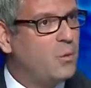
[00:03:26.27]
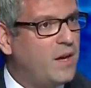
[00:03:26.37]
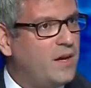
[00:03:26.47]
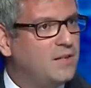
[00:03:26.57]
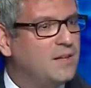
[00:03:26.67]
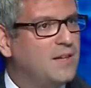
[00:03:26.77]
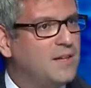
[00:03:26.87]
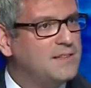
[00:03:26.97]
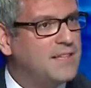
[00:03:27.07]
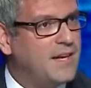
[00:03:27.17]
We did
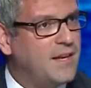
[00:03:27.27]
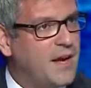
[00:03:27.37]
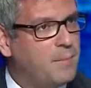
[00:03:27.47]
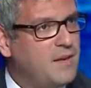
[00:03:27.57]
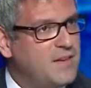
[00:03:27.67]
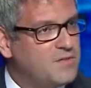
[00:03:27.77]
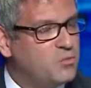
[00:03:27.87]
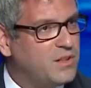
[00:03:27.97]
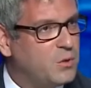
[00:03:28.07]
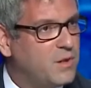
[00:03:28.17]
not sign a peace
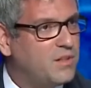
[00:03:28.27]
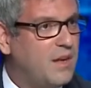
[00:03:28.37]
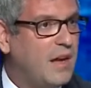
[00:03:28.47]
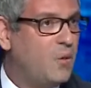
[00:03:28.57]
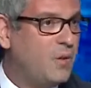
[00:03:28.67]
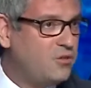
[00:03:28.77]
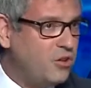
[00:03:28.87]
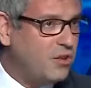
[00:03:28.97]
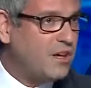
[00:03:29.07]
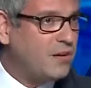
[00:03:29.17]
treaty with uh, with
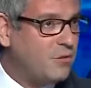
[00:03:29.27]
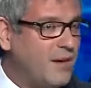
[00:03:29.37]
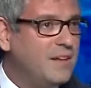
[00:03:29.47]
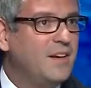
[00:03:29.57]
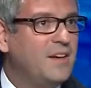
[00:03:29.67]
Turkey, right?